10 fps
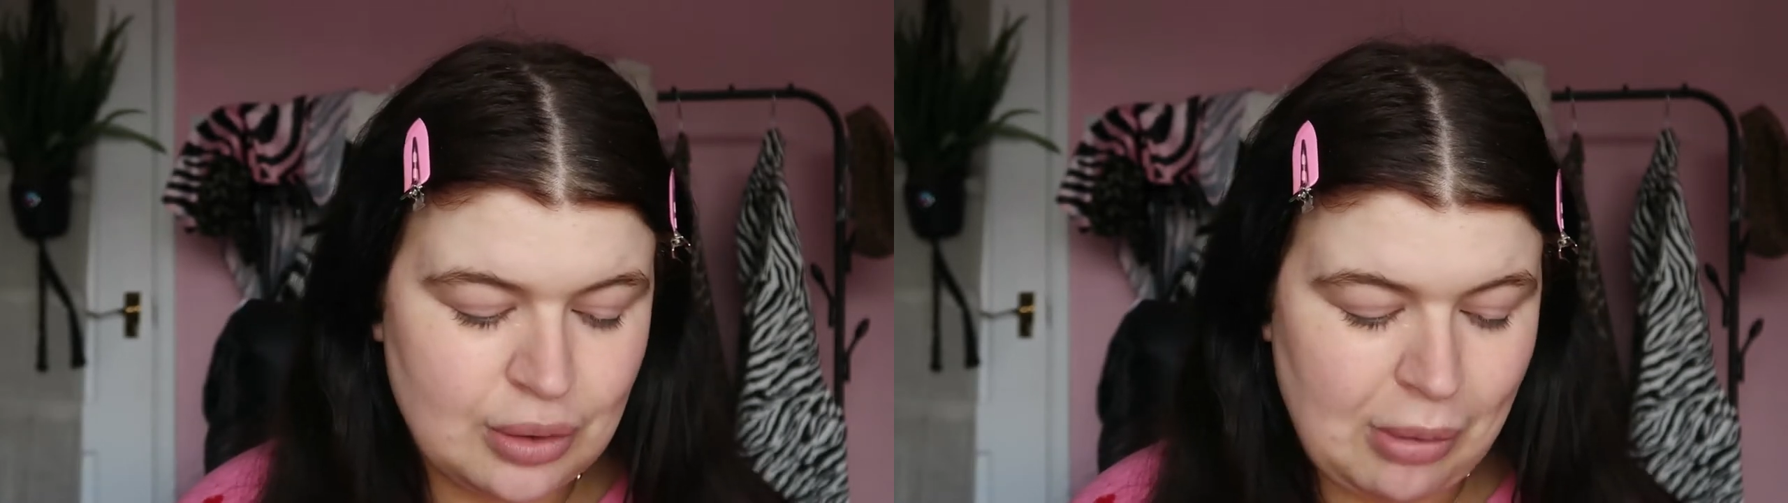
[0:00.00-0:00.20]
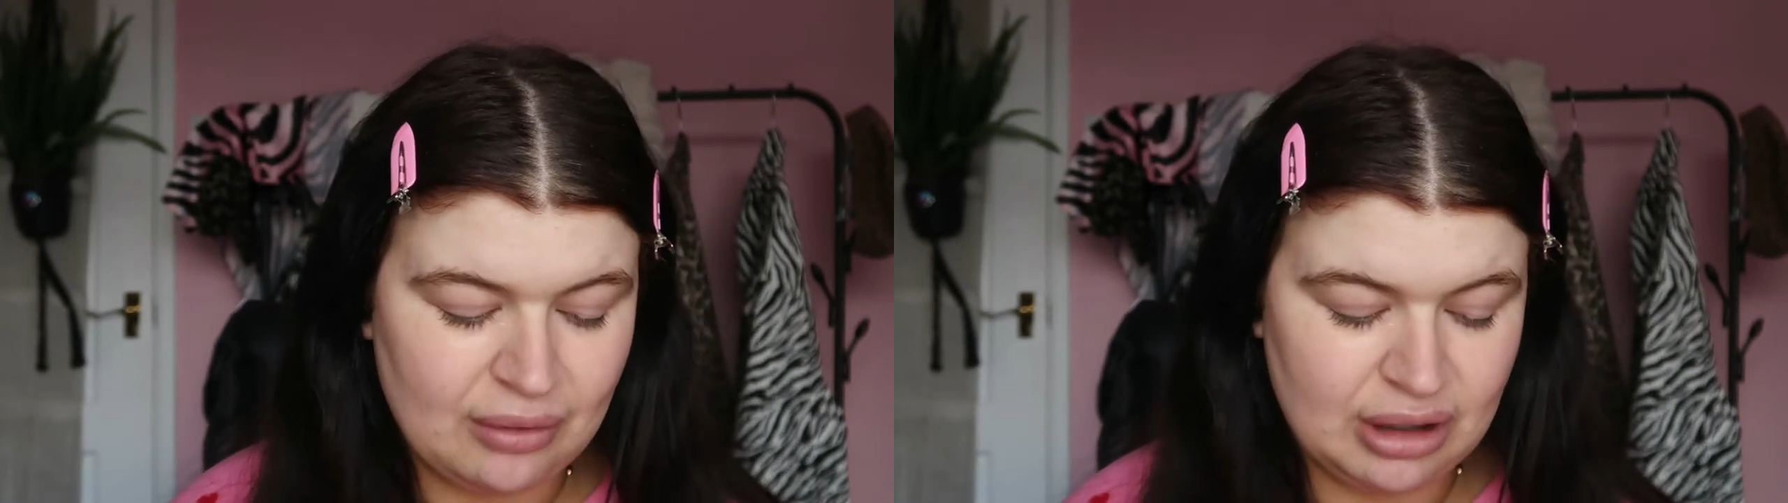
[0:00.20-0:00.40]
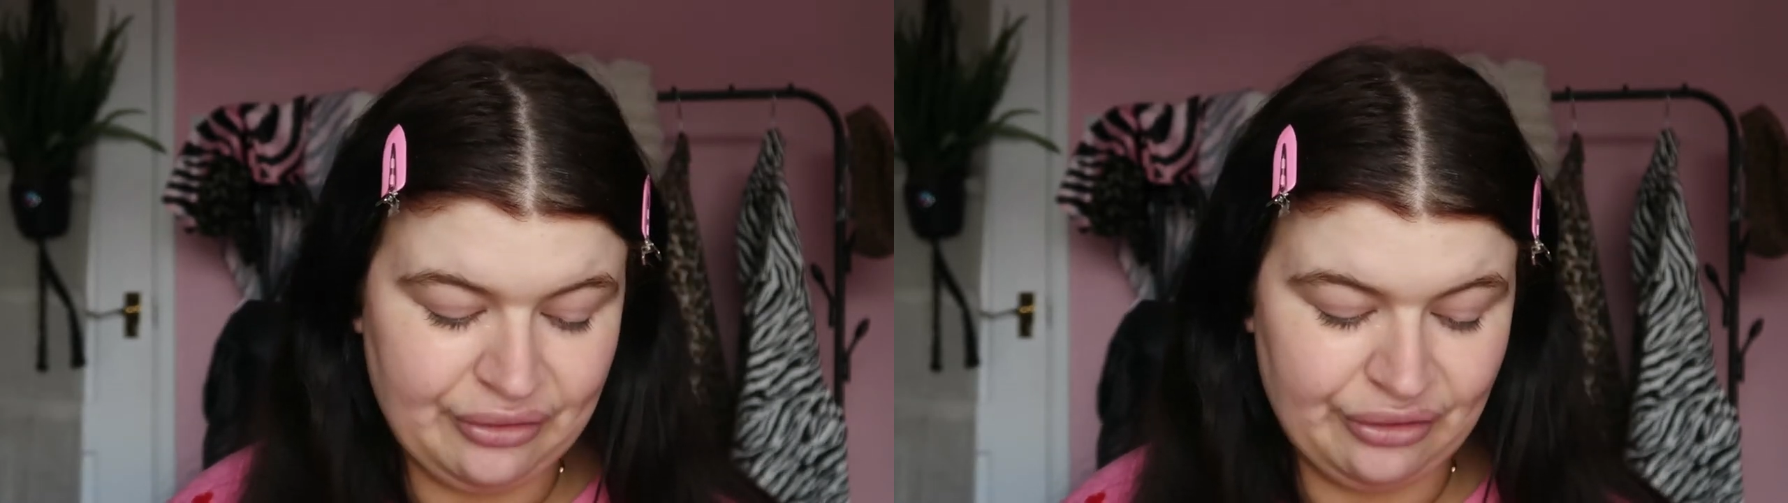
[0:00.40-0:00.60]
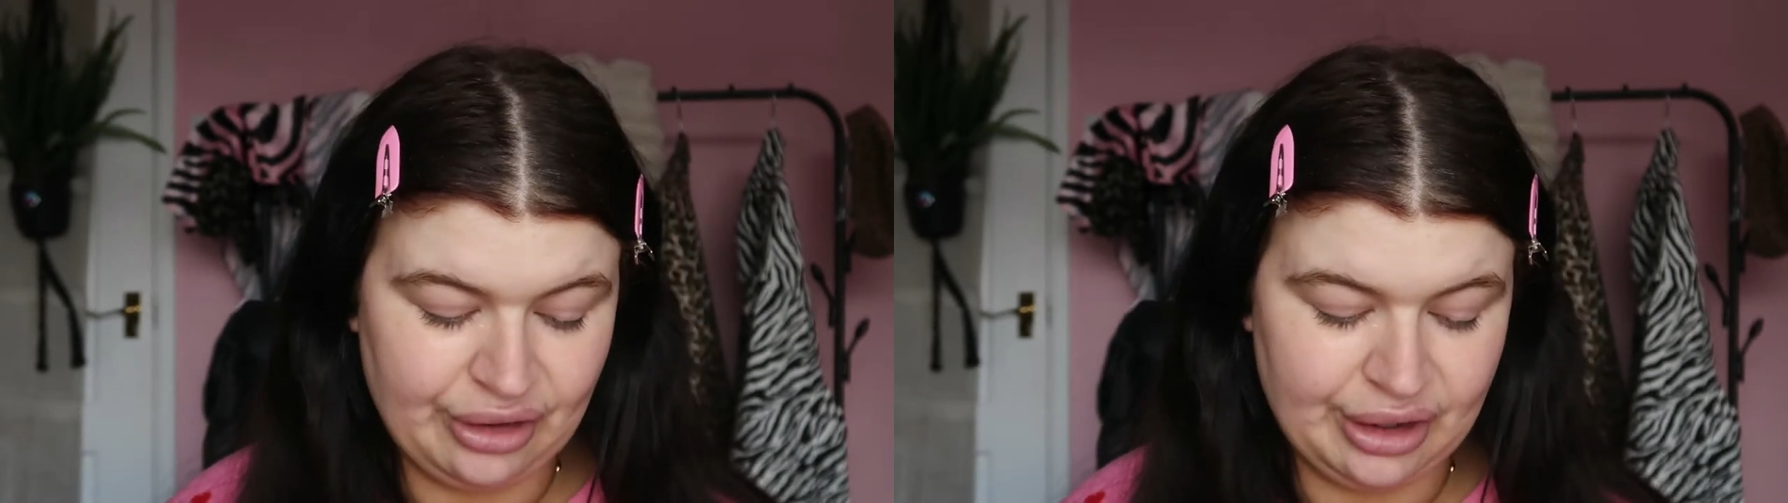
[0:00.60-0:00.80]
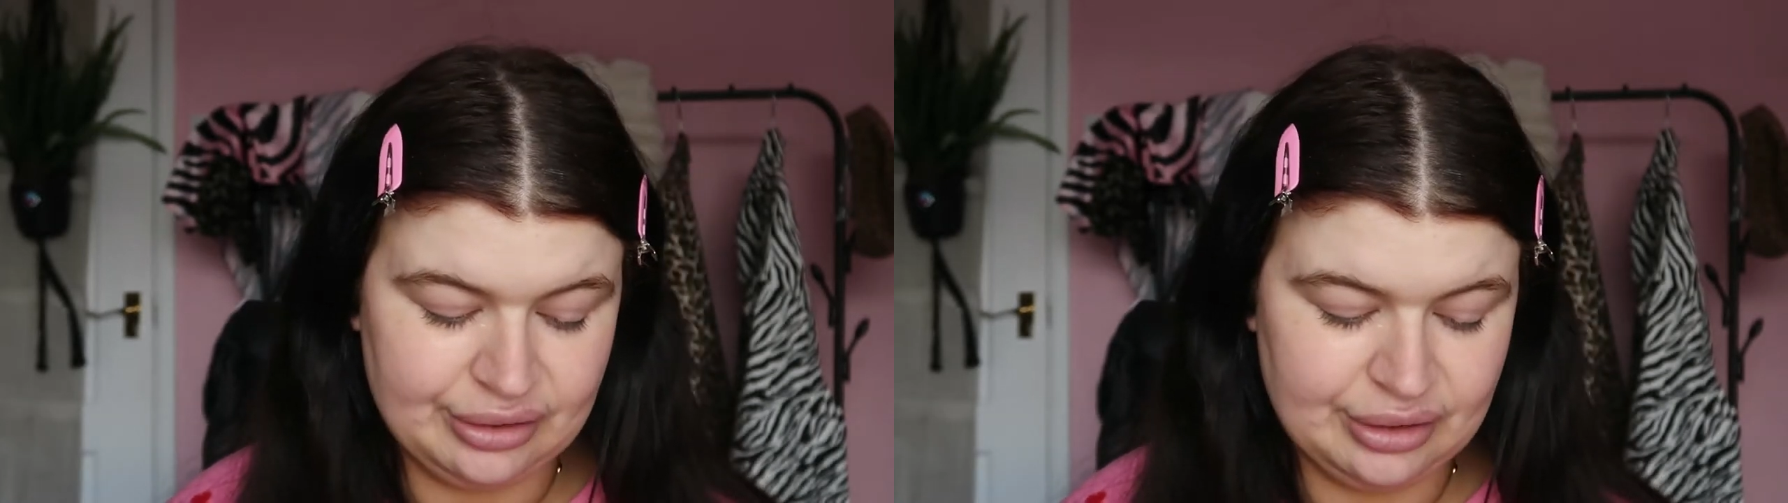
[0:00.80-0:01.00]
you about
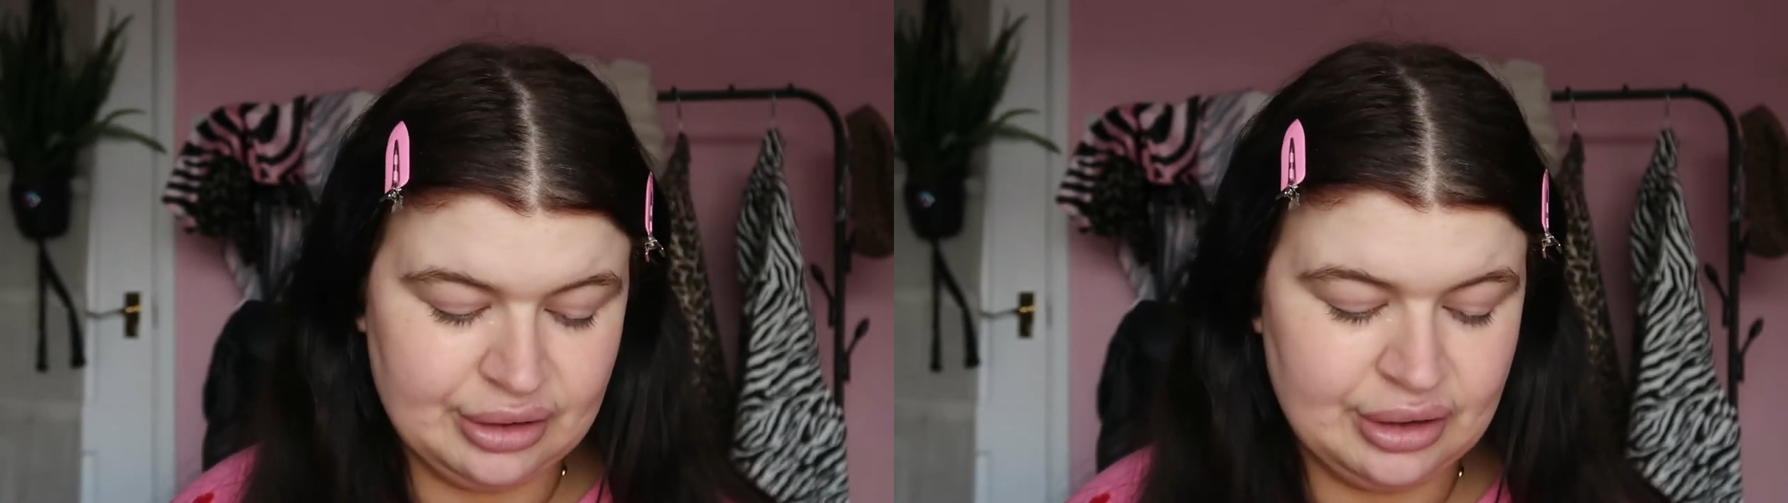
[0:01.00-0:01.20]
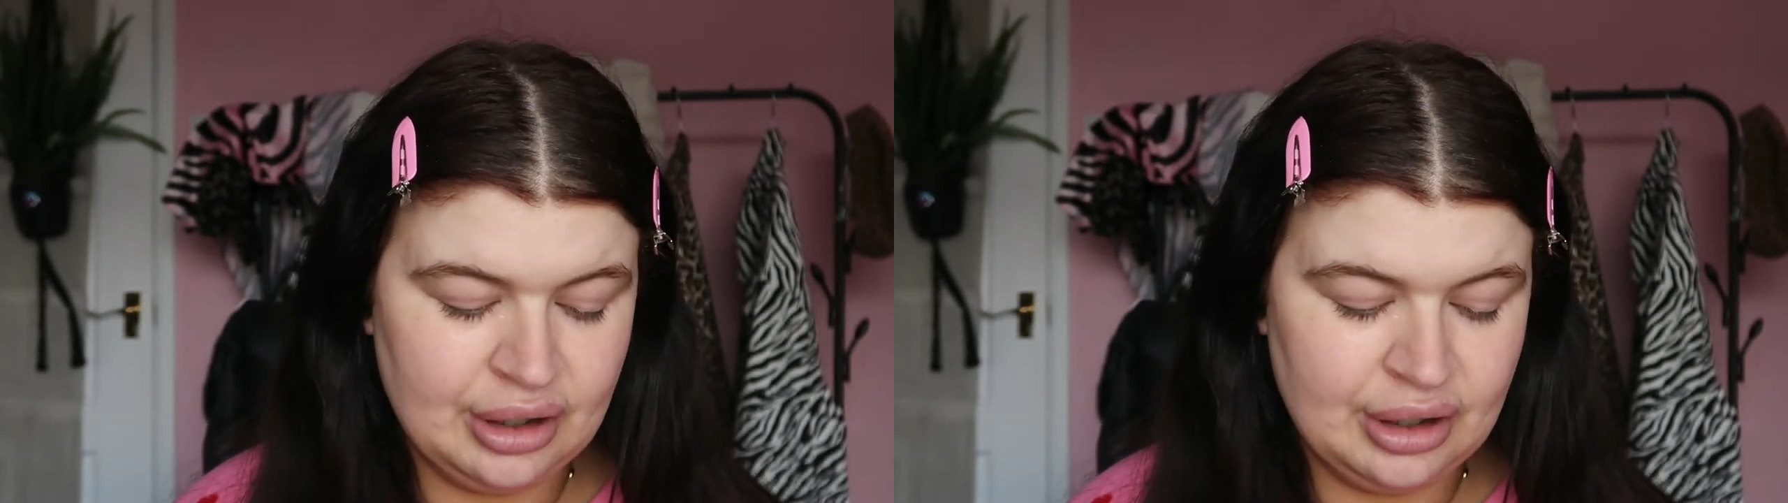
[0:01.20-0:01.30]
London